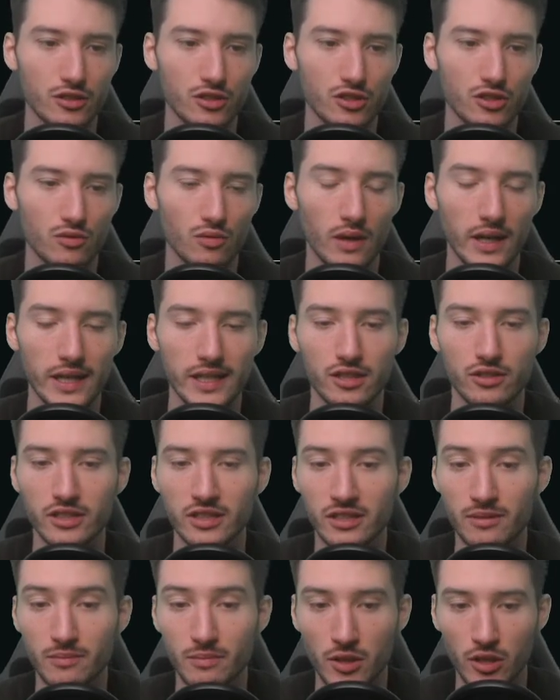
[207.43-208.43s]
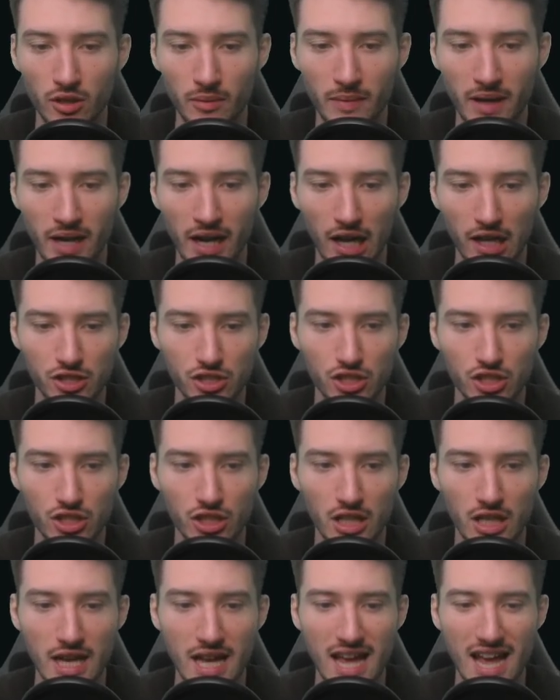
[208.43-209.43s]
quite good in the mirror match
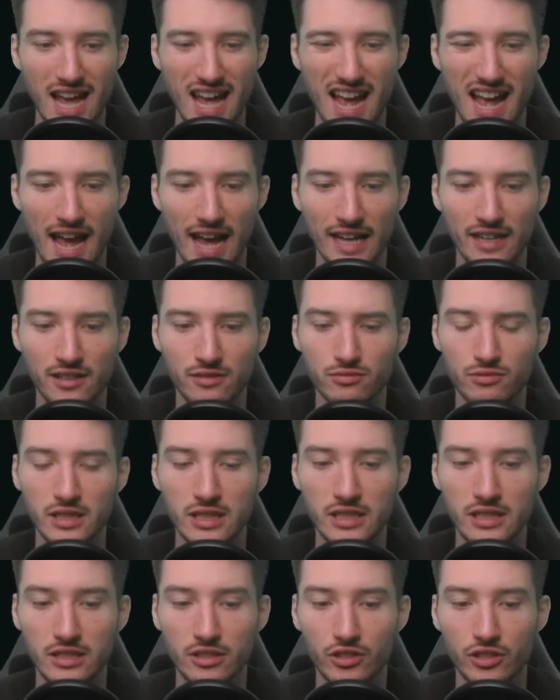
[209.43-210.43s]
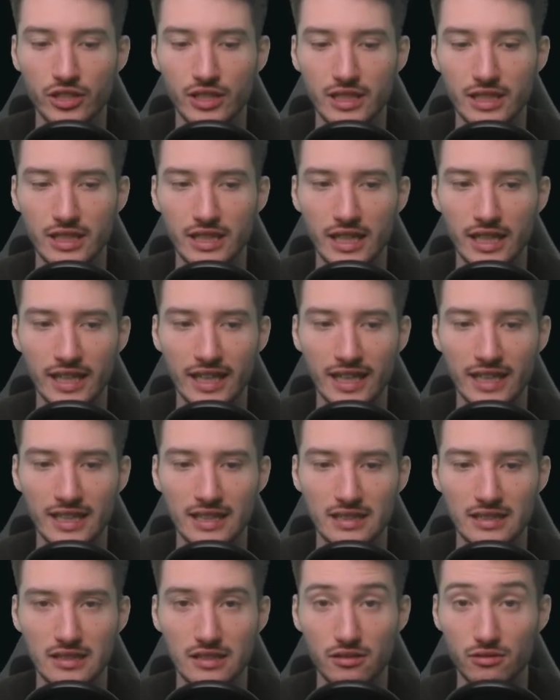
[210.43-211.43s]
and really good
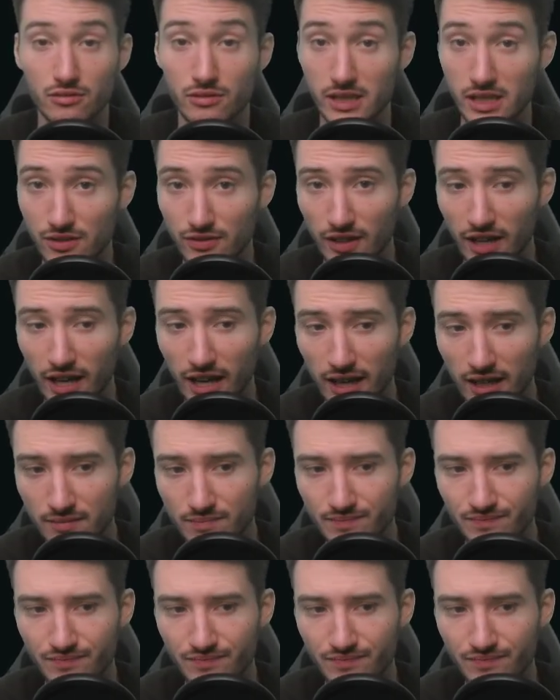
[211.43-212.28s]
against Greasefang.